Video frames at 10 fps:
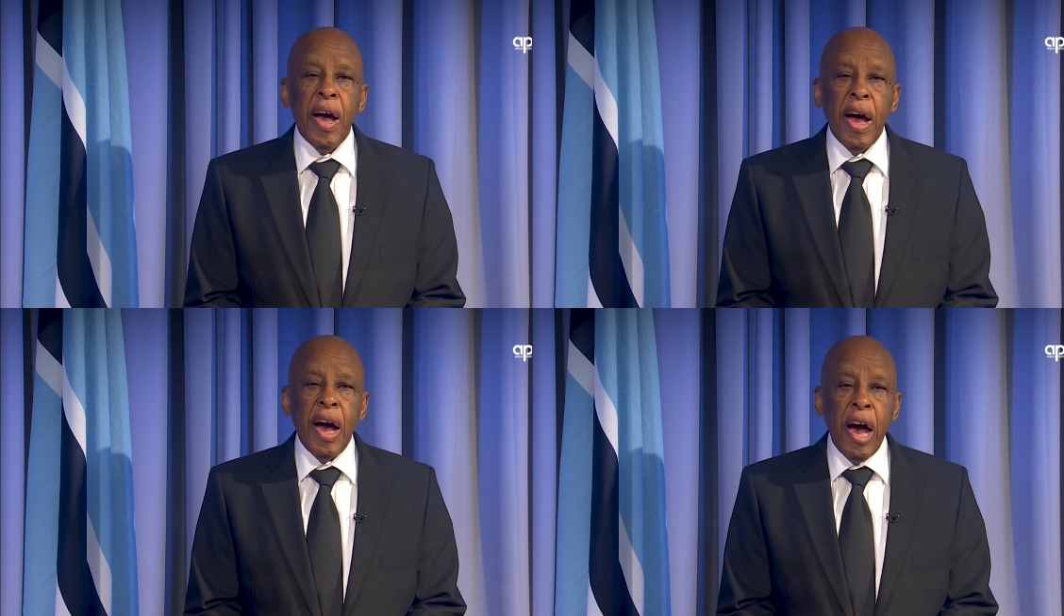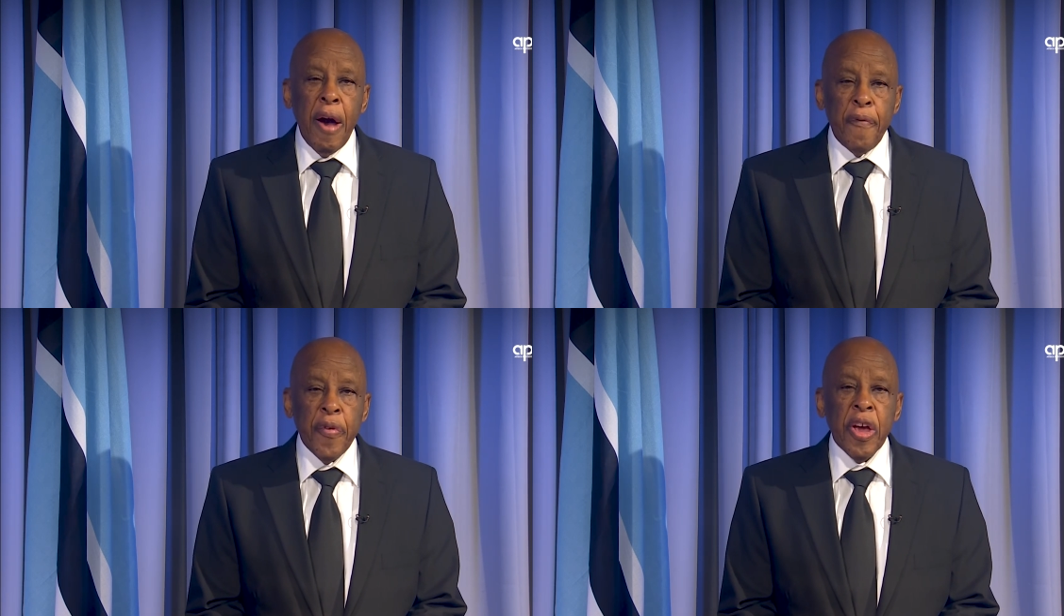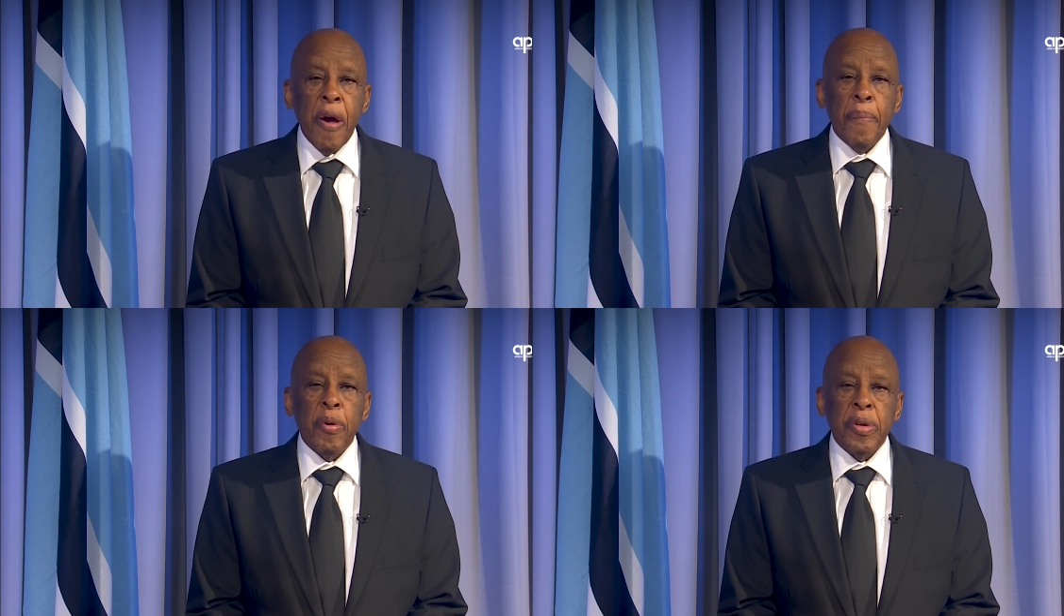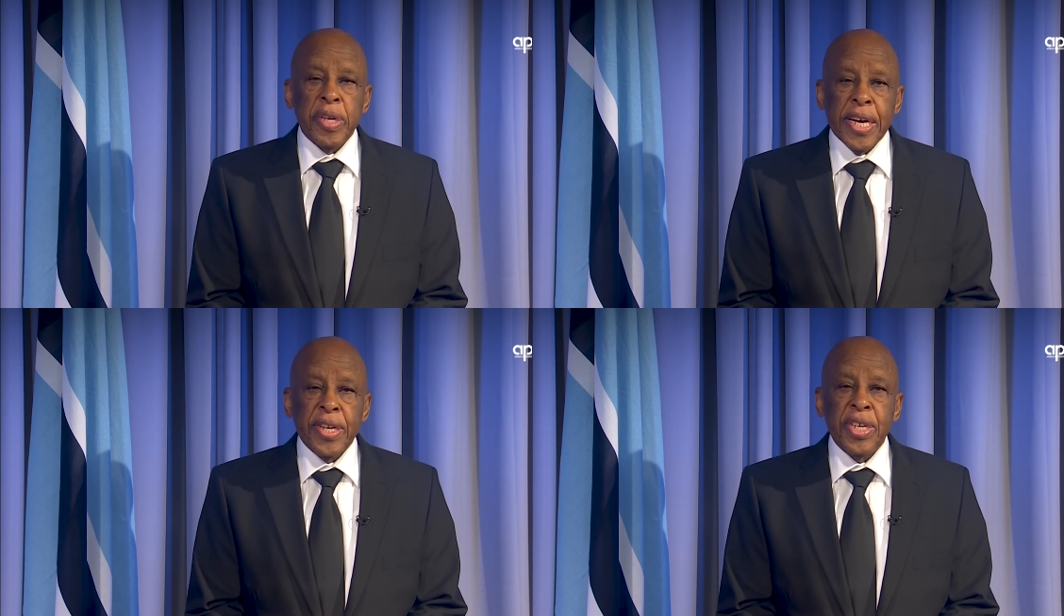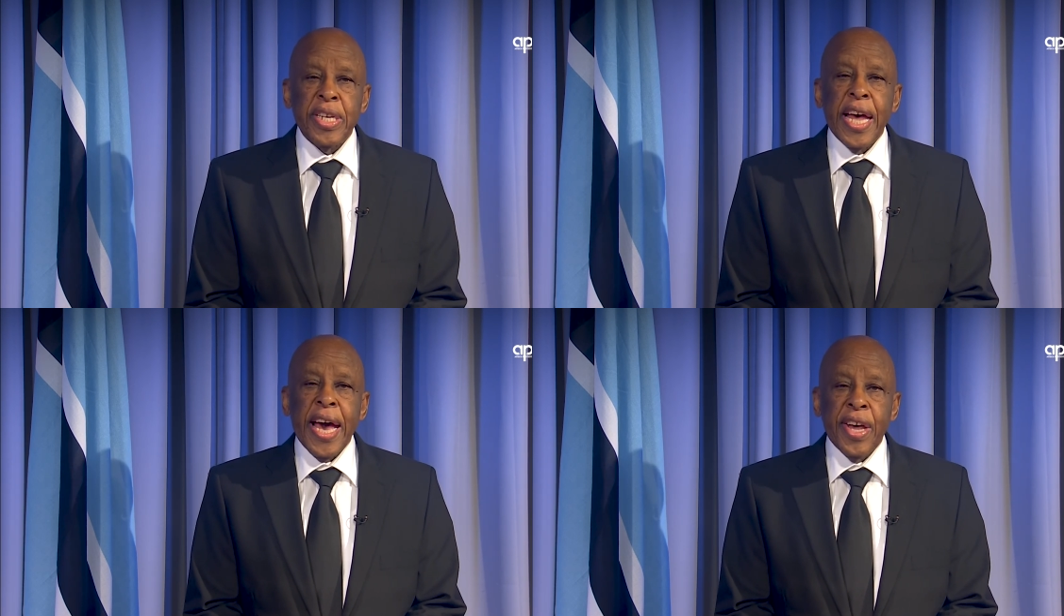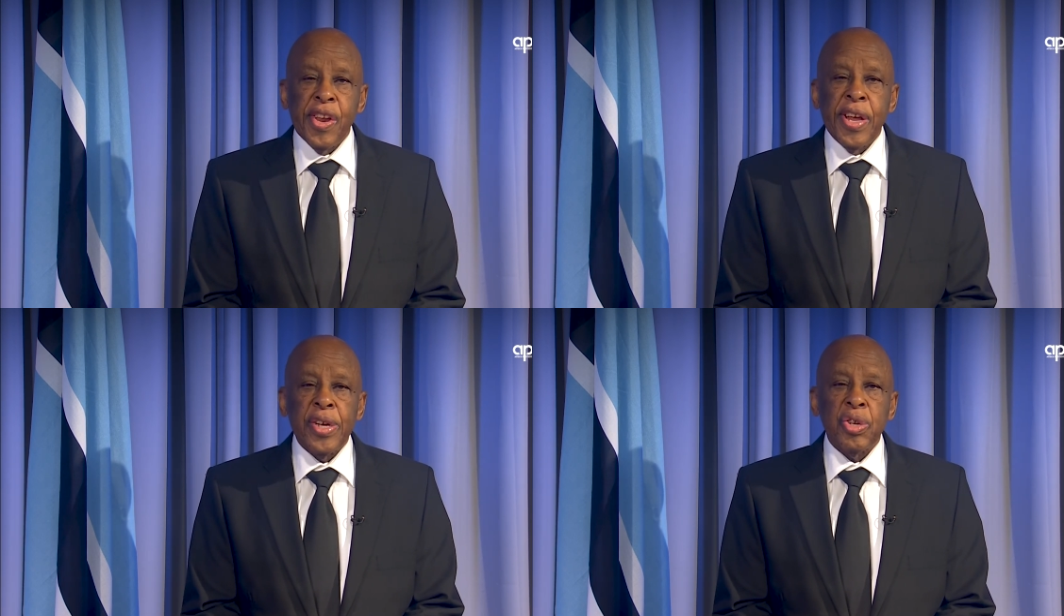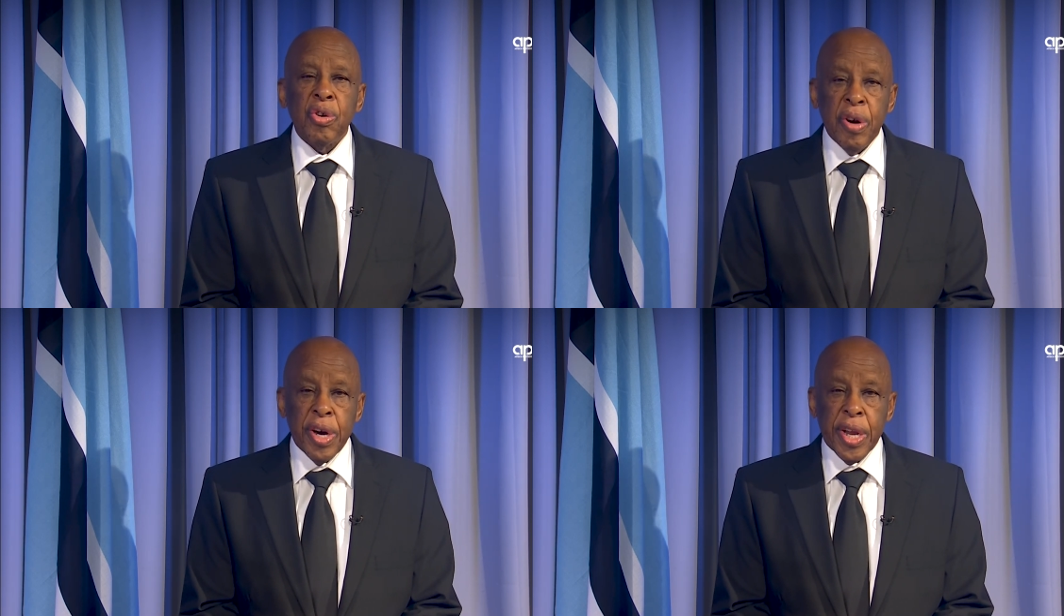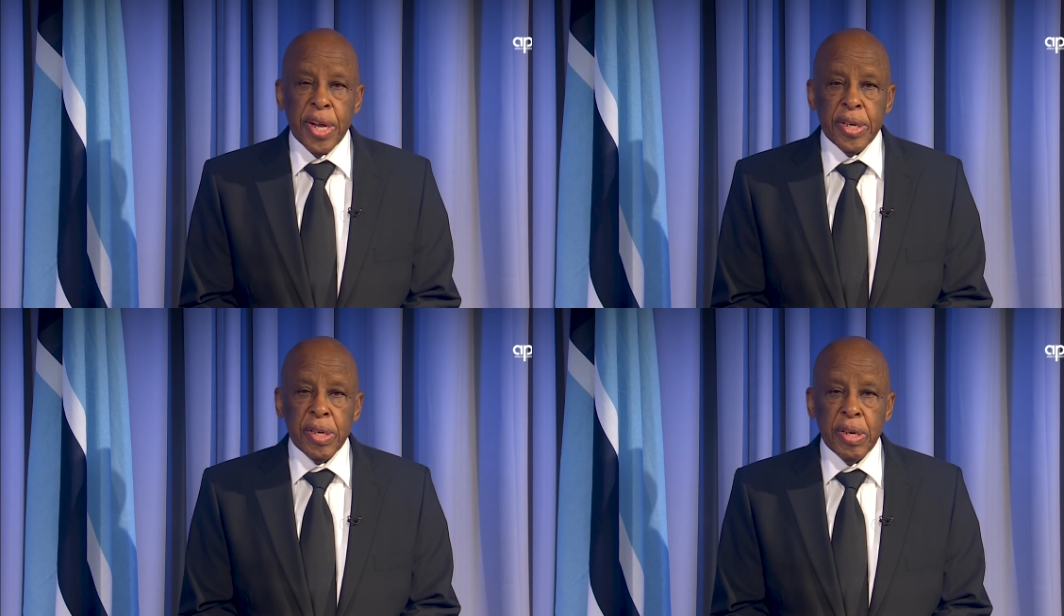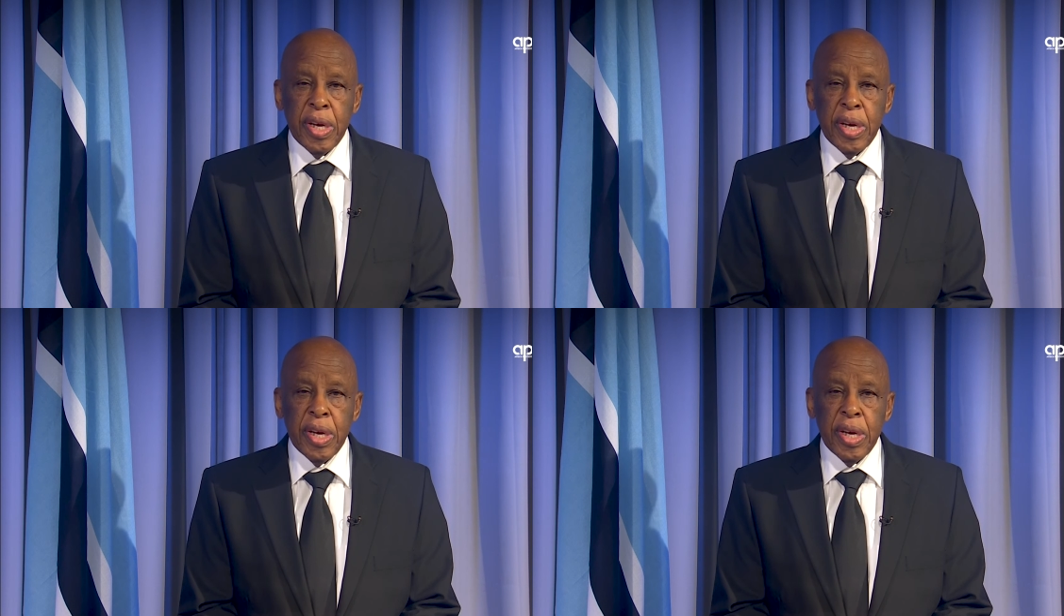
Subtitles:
Africa Protected Areas Congress,